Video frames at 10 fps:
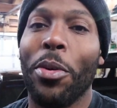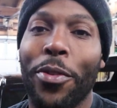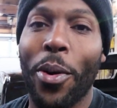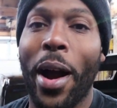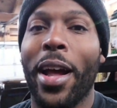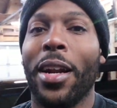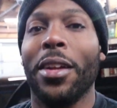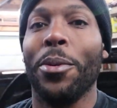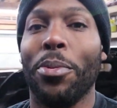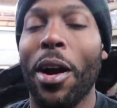before I had
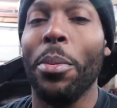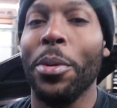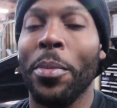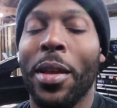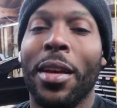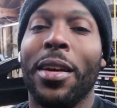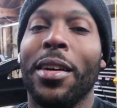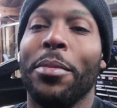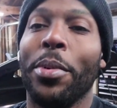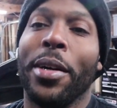another problem.
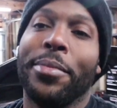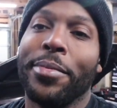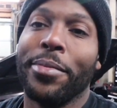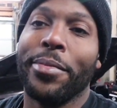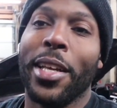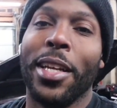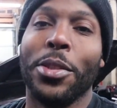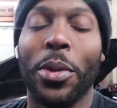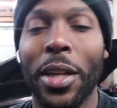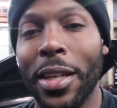But it is
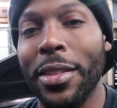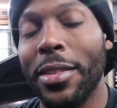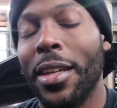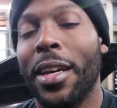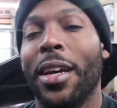what it is.